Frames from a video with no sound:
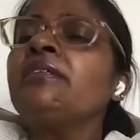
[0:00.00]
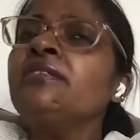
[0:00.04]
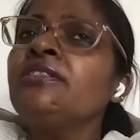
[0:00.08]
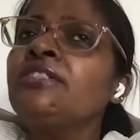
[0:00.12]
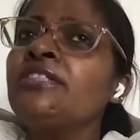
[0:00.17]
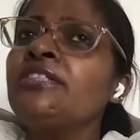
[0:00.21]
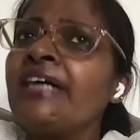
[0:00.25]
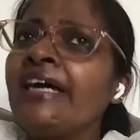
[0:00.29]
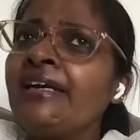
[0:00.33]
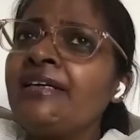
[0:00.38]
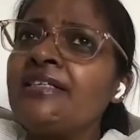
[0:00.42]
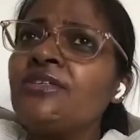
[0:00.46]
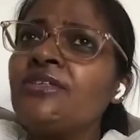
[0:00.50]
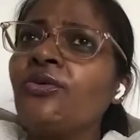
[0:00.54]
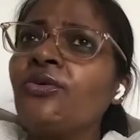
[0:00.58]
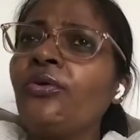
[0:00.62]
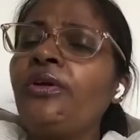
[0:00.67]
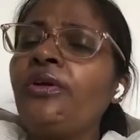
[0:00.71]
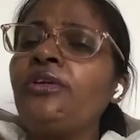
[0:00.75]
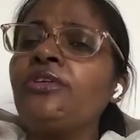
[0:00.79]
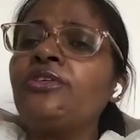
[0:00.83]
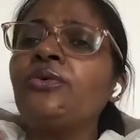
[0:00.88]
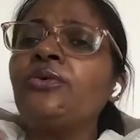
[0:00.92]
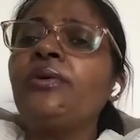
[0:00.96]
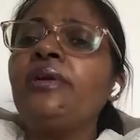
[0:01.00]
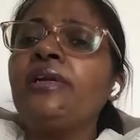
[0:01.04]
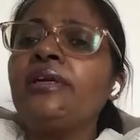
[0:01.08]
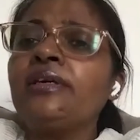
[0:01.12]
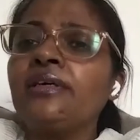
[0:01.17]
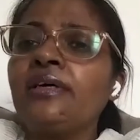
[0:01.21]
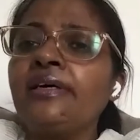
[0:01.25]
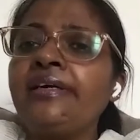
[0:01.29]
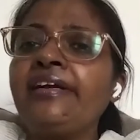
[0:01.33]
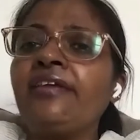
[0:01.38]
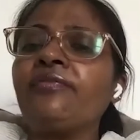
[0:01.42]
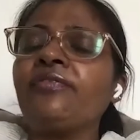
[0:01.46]
the child is going to
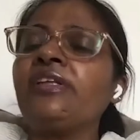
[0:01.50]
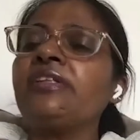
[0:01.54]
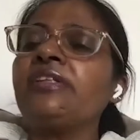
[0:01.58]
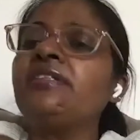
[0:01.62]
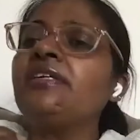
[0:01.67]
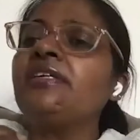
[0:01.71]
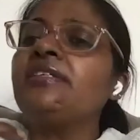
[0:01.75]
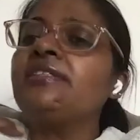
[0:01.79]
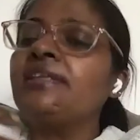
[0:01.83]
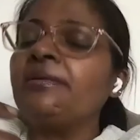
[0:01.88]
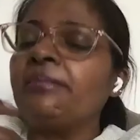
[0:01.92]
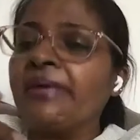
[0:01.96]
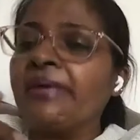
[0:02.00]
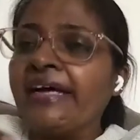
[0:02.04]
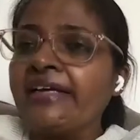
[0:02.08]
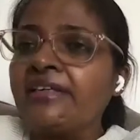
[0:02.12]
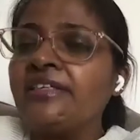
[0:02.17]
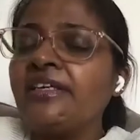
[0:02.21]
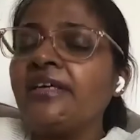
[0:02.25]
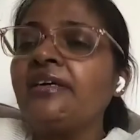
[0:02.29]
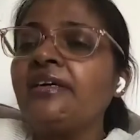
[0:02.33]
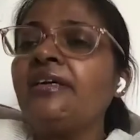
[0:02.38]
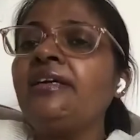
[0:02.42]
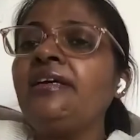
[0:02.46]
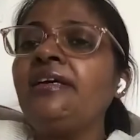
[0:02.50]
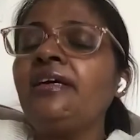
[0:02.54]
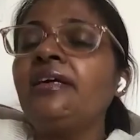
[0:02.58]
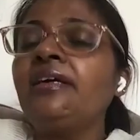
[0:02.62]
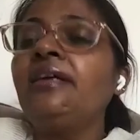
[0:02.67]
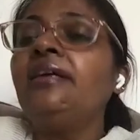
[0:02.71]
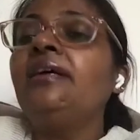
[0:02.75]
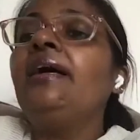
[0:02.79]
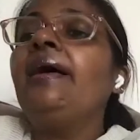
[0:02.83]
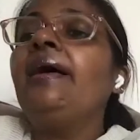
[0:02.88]
learn everything thematically,